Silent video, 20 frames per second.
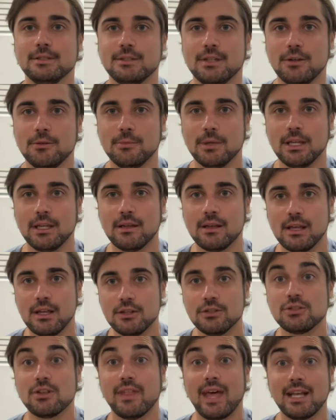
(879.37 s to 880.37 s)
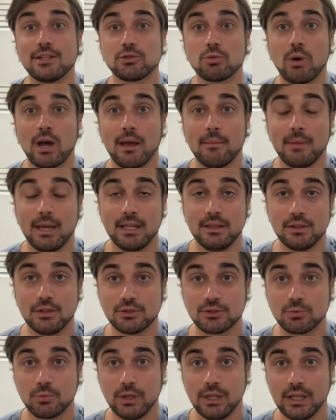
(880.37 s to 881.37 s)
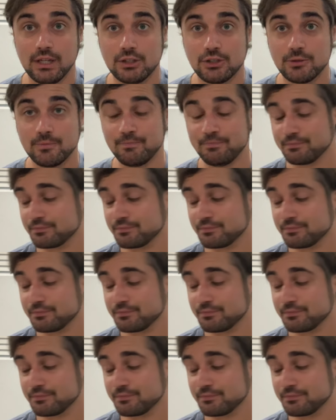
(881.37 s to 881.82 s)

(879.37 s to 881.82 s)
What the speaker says: to me. So that's why I made the switch.